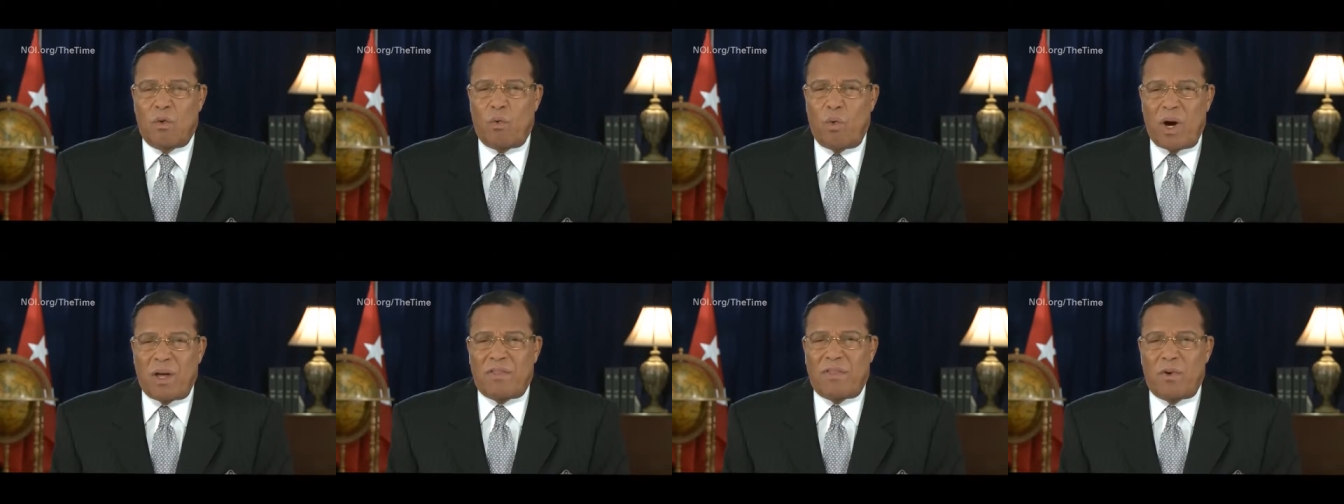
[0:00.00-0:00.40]

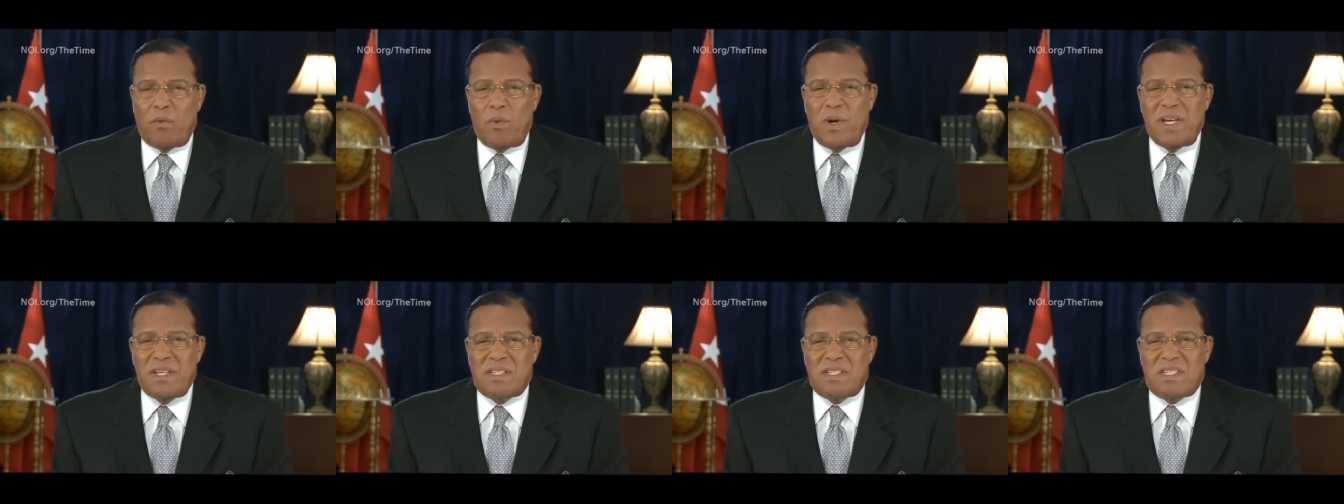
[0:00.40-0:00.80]
whether
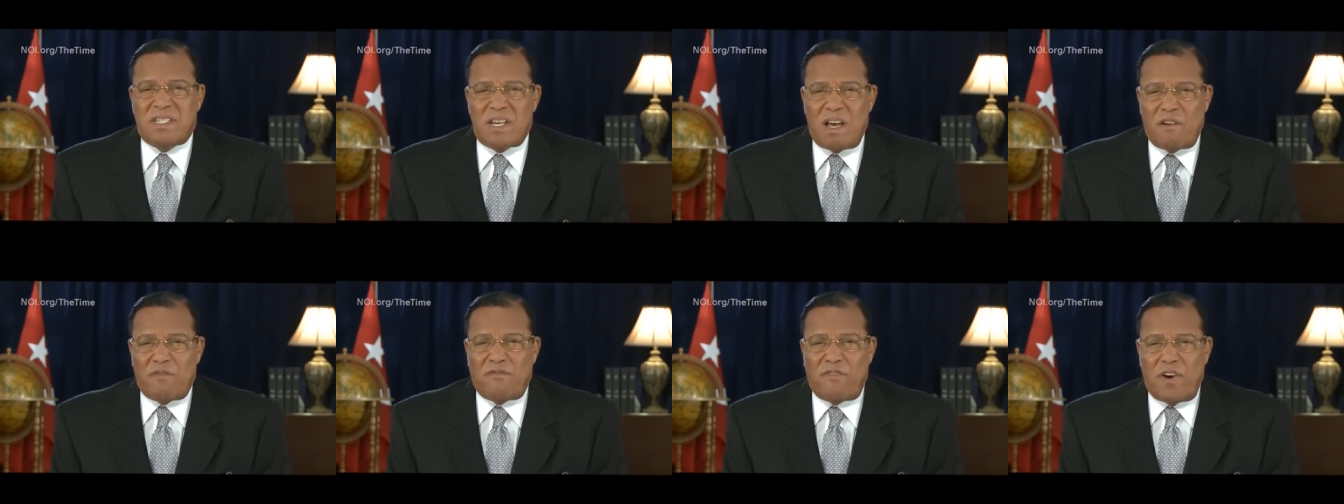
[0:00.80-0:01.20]
we
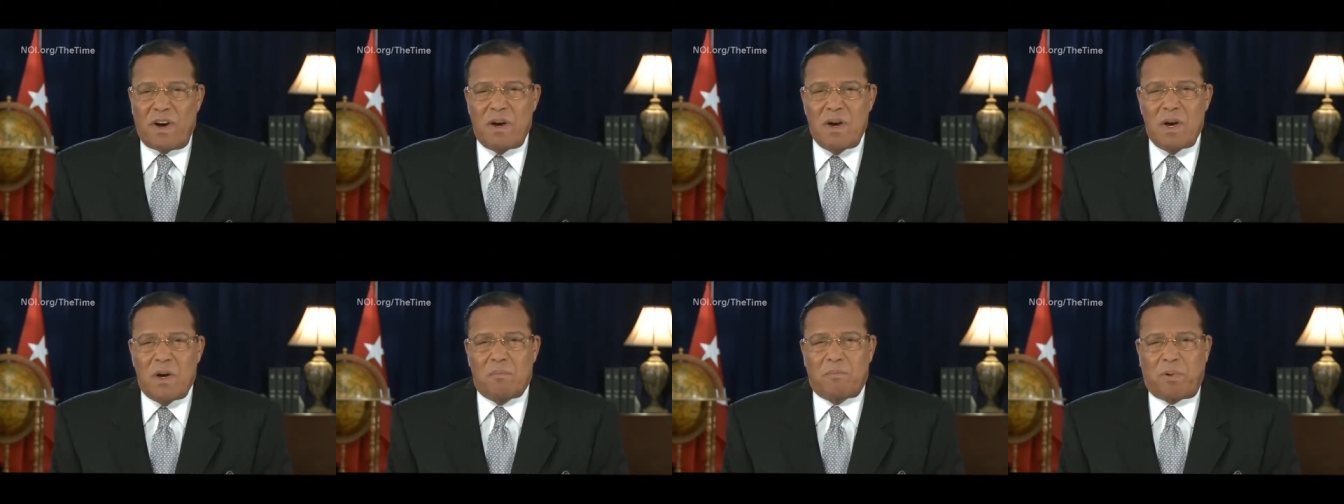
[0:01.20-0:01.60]

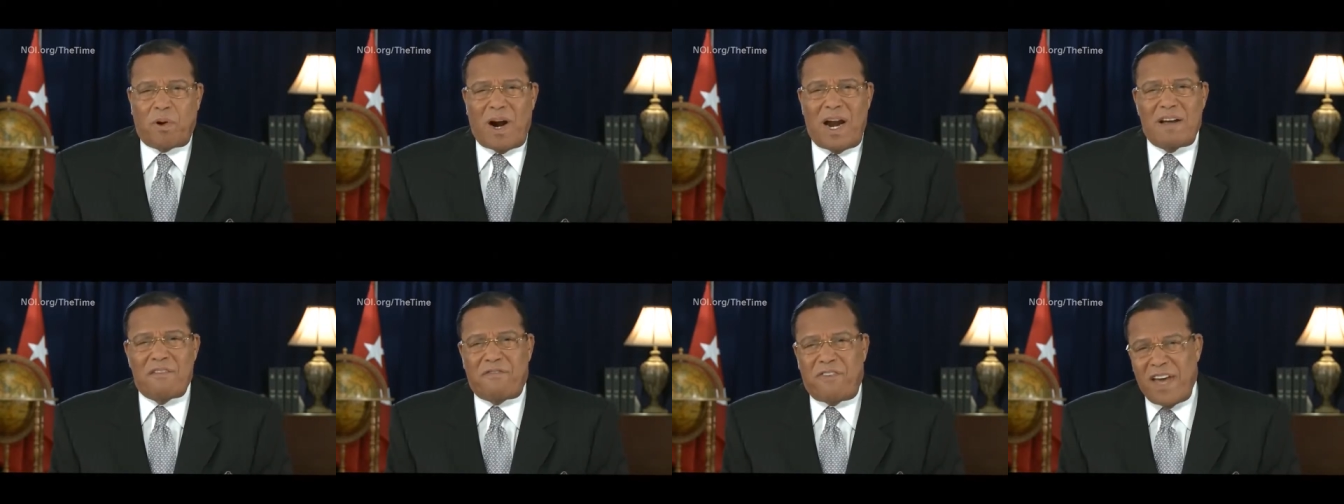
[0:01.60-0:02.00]
suffer
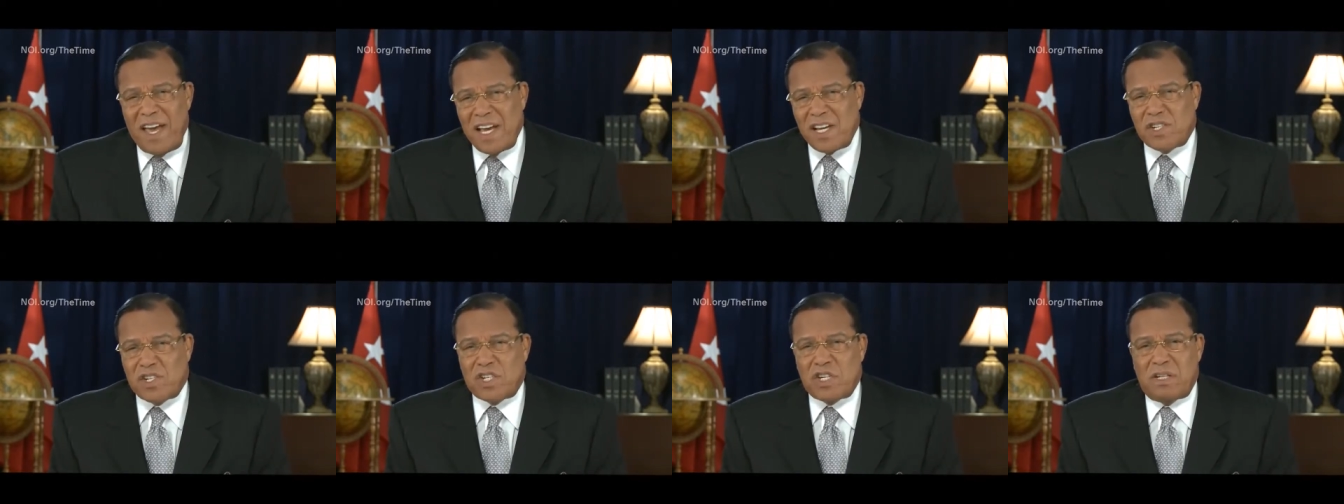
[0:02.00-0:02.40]

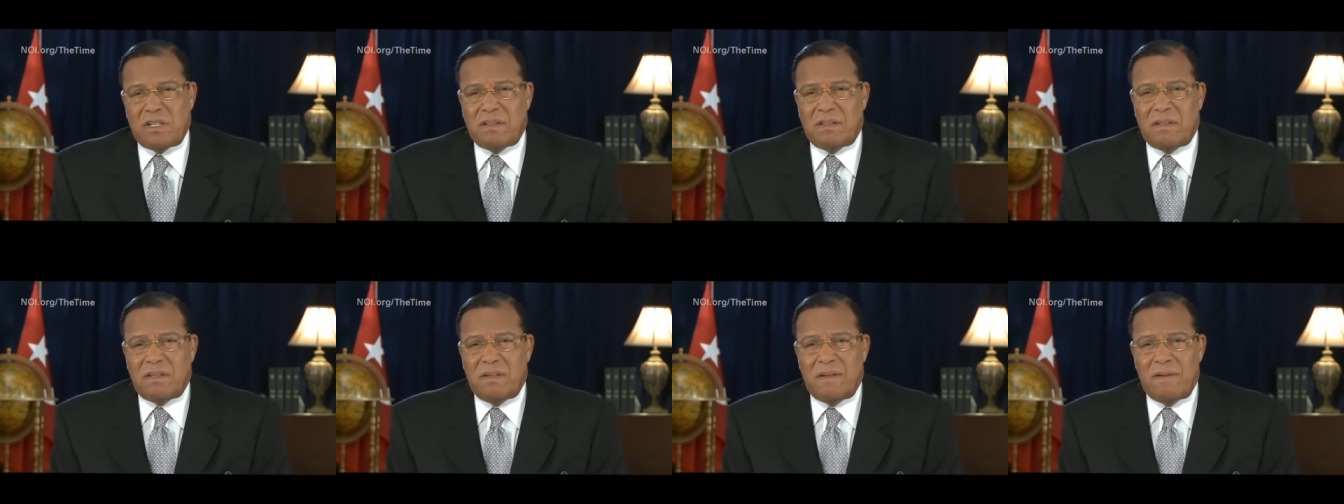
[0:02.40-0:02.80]

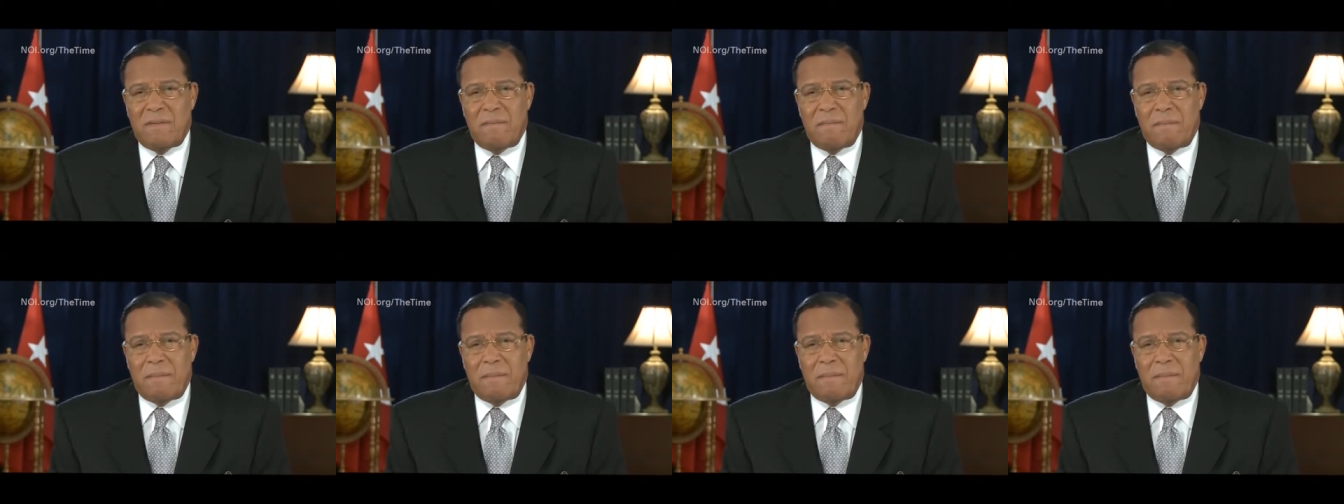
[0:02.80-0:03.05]
privation,